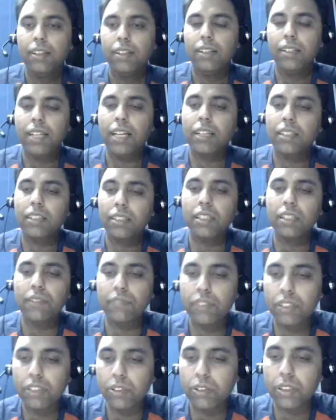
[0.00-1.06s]
it
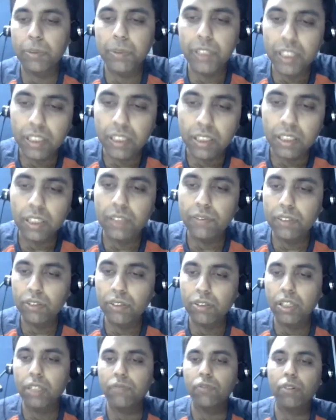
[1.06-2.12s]
immediately gives you
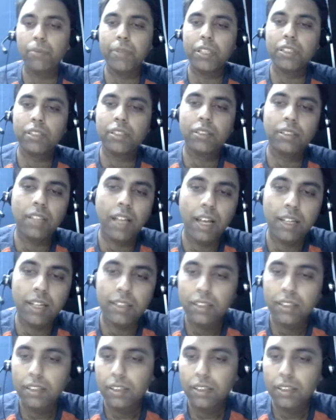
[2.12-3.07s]
the information that